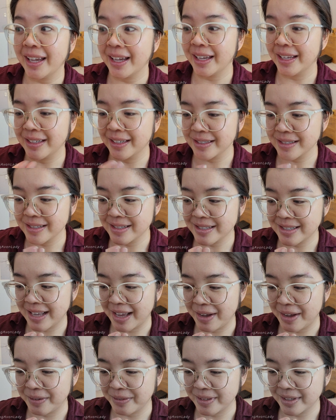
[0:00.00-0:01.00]
It doesn't
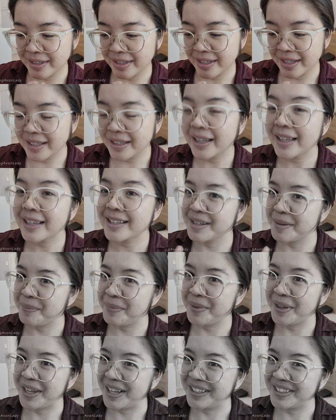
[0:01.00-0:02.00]
sound like something